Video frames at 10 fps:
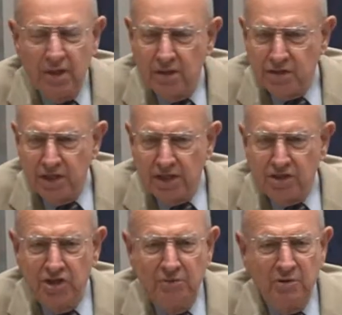does
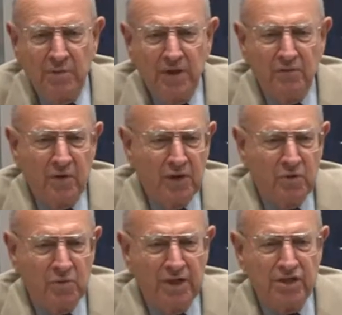not seem to be a very
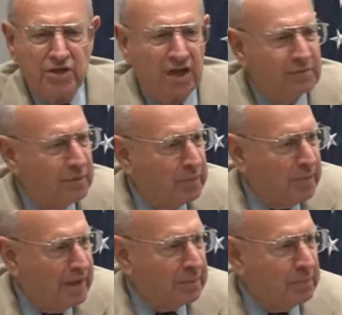good way to solve
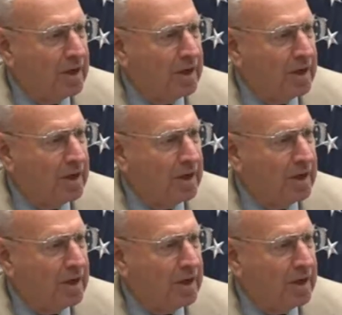diplomatic